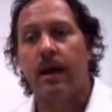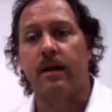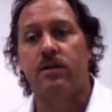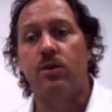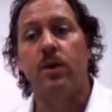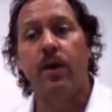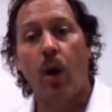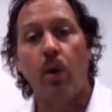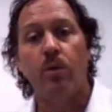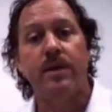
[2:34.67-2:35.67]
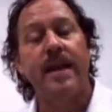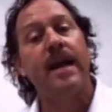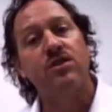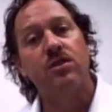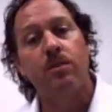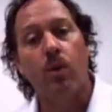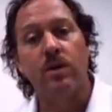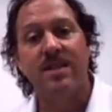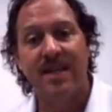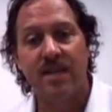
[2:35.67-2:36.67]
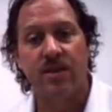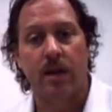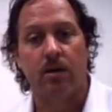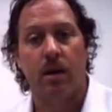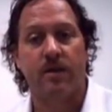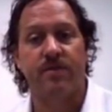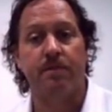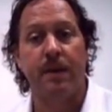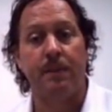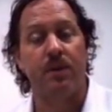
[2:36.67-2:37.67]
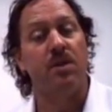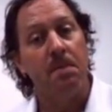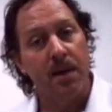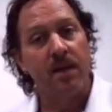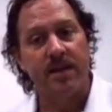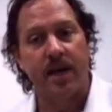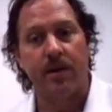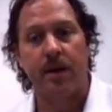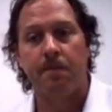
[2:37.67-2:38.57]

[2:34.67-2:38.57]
to withhold the natural born citizen clause from people in the military.